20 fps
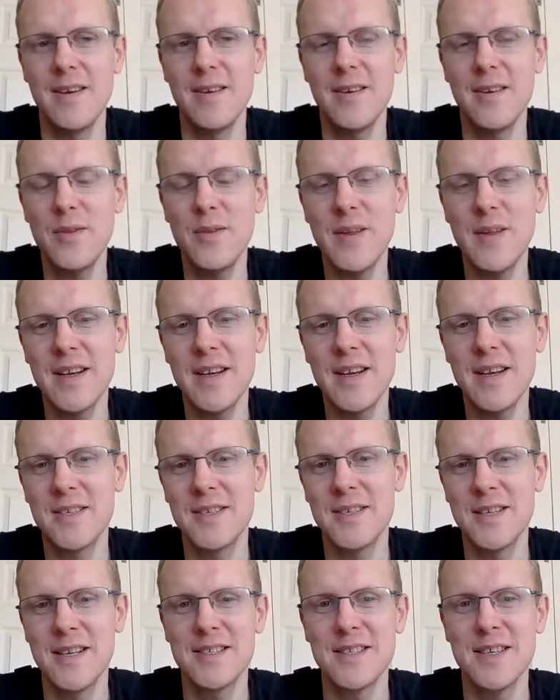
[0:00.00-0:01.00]
and I think that's just
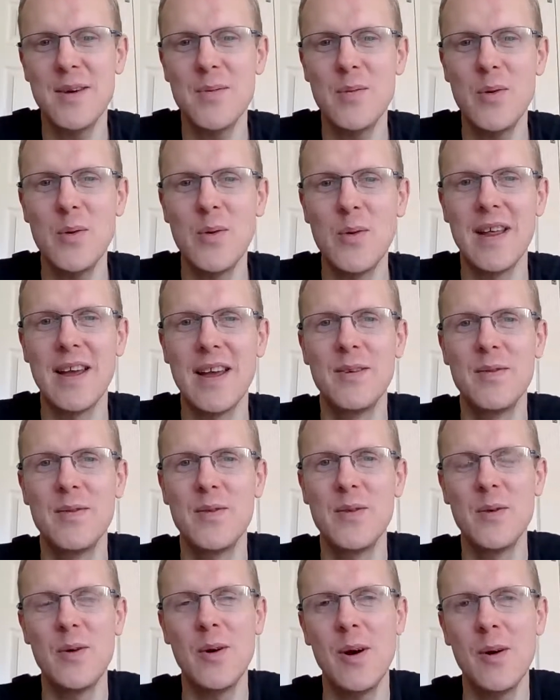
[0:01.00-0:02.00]
an example there of
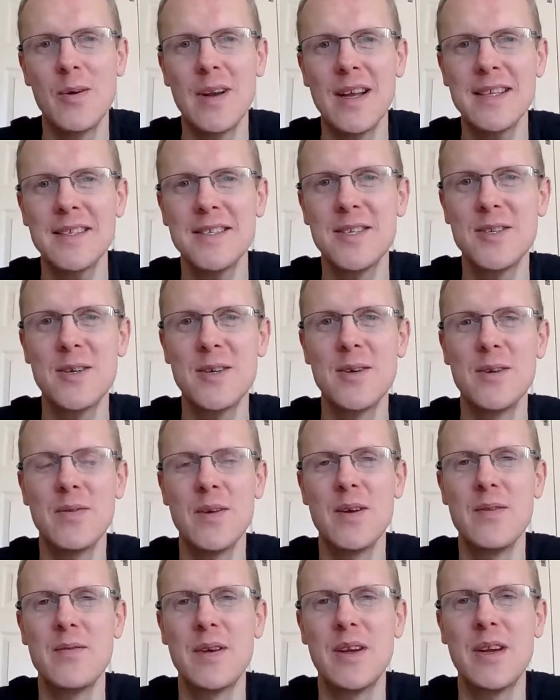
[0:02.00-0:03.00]
your whole attitude of
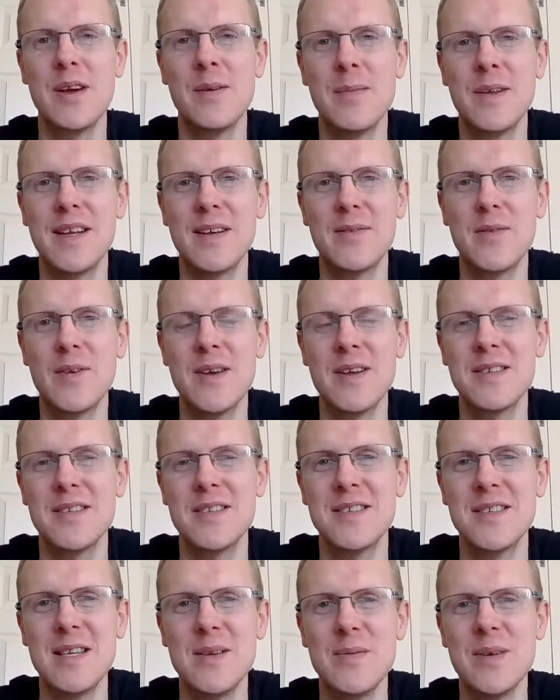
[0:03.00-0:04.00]
overcoming
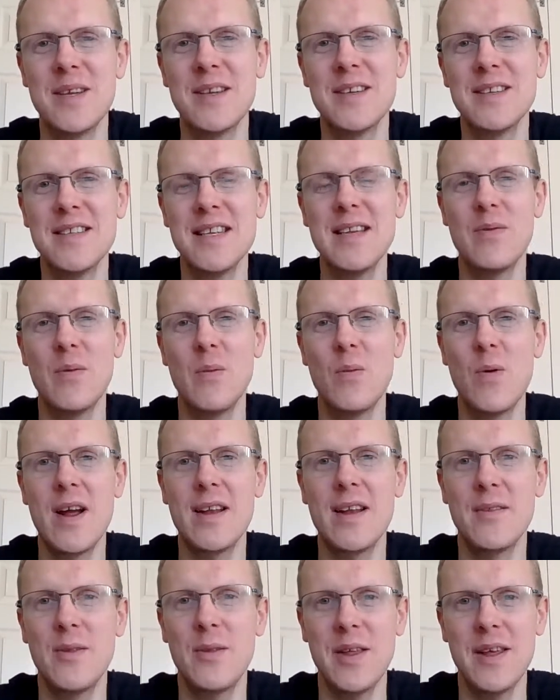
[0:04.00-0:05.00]
adversity, because even
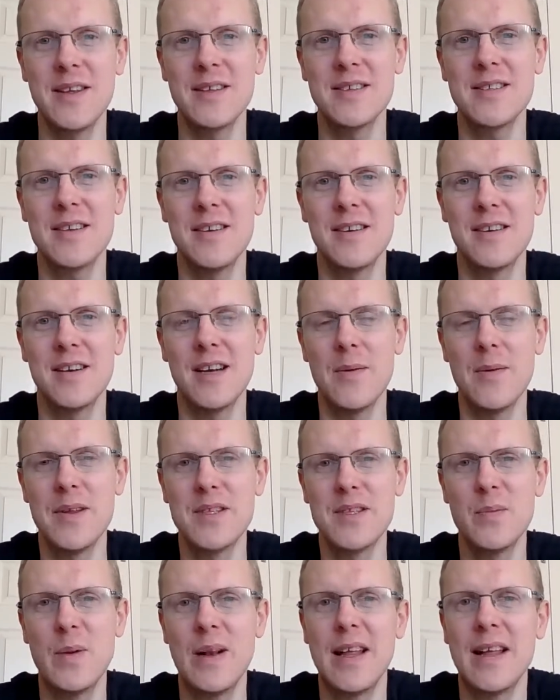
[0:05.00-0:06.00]
when things aren't going
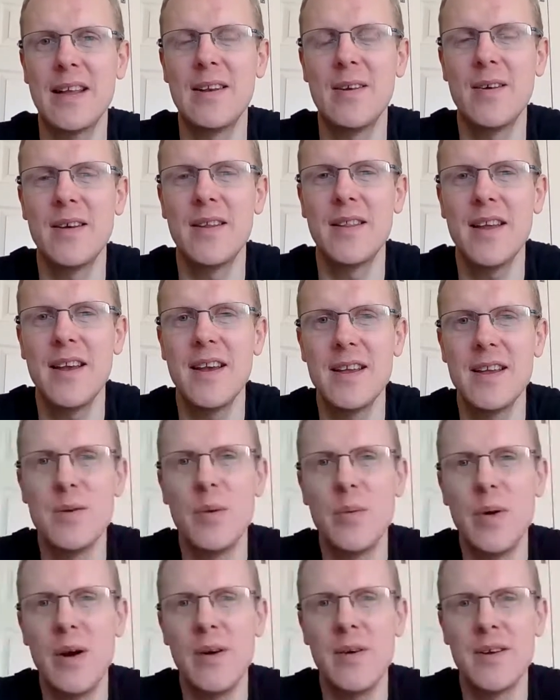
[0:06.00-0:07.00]
to plan, like there,
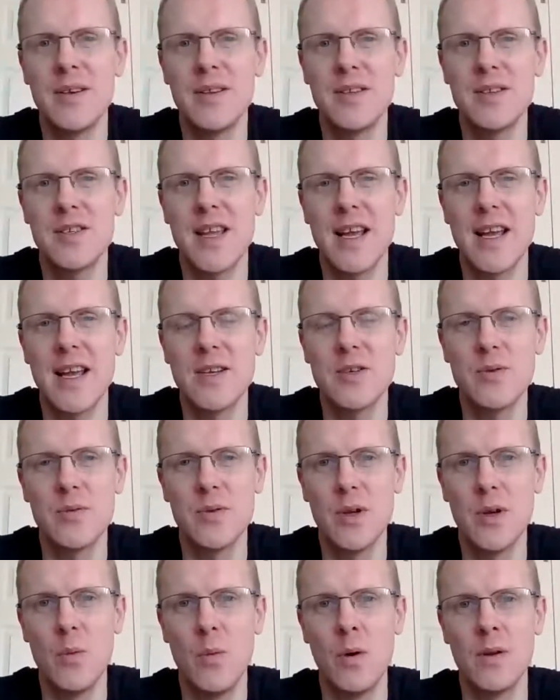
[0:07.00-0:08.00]
you were behind the schedule
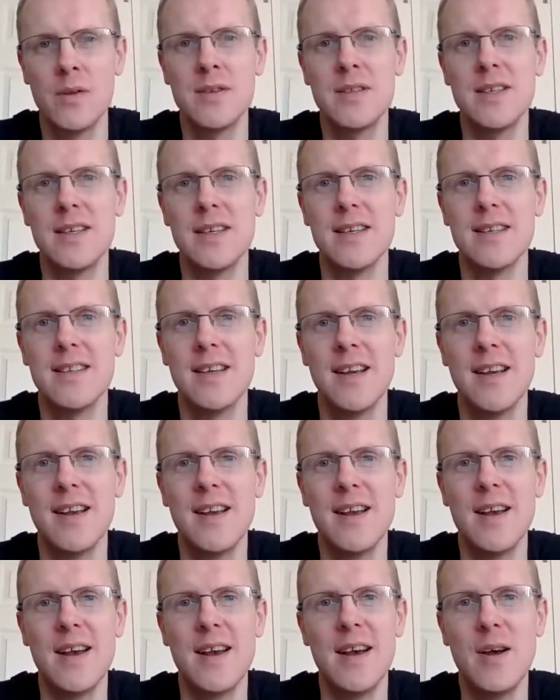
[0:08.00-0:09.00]
you wanted,
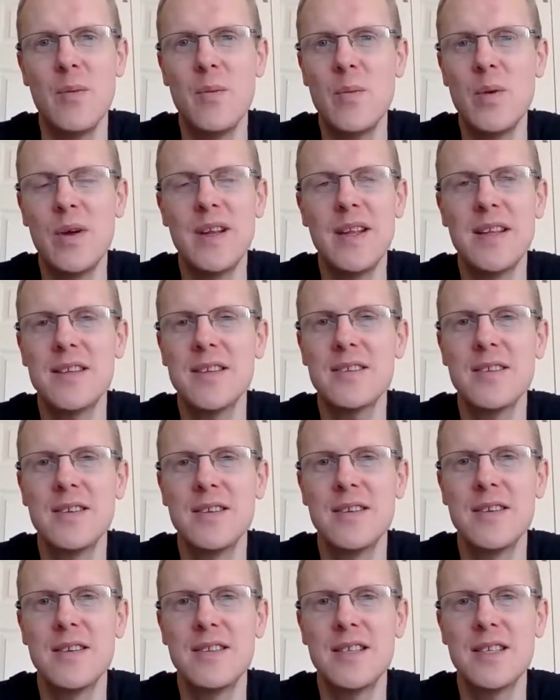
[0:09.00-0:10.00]
but it
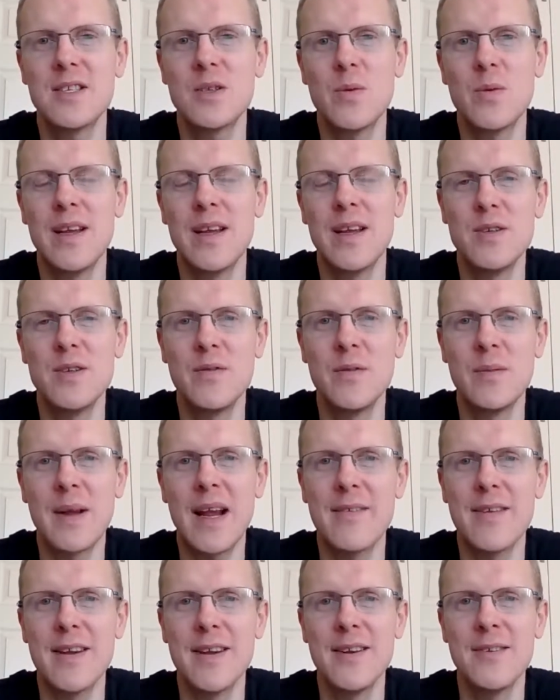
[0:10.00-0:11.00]
doesn't dissuade you from
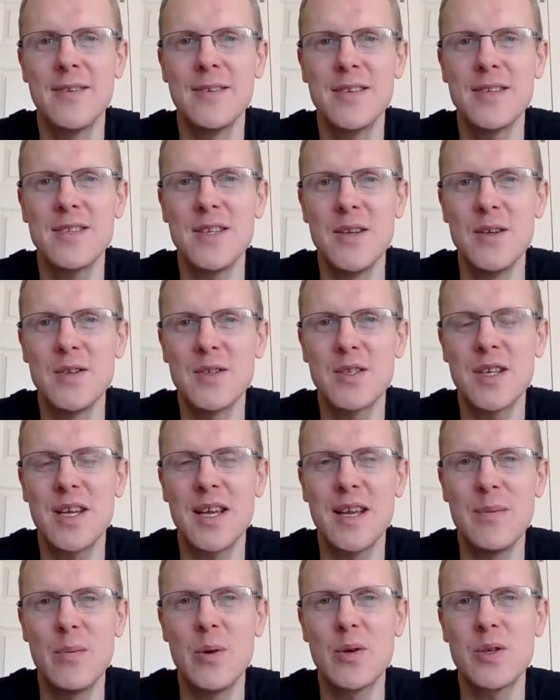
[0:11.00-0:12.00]
carrying on, does it? You just
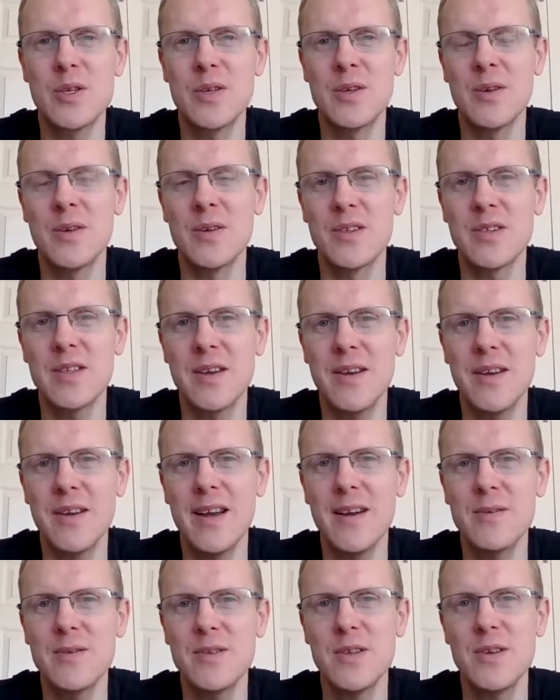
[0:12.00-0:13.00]
keep pushing on. So
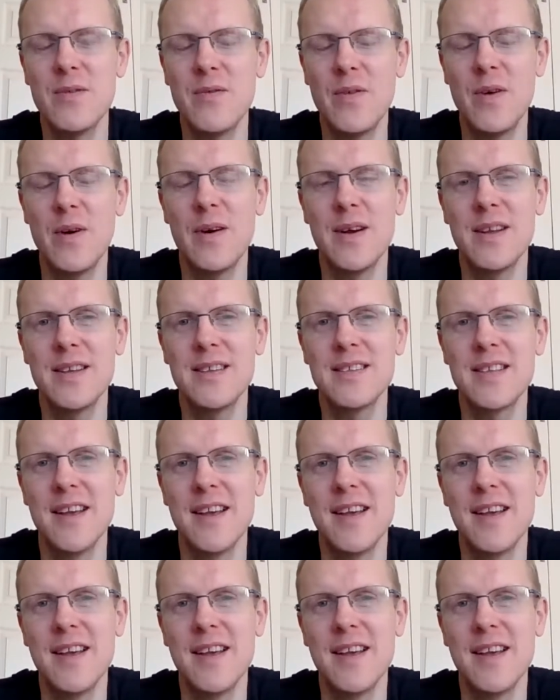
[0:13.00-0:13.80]
how do you find